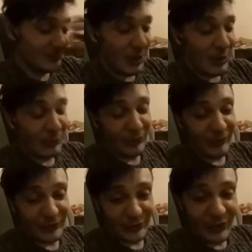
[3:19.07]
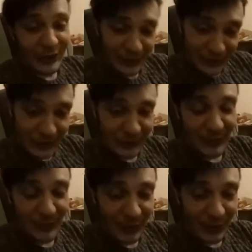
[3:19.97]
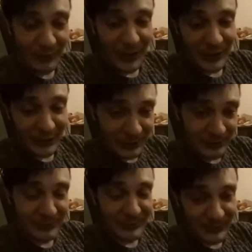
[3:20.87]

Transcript: older, I started listening to more I Maiden,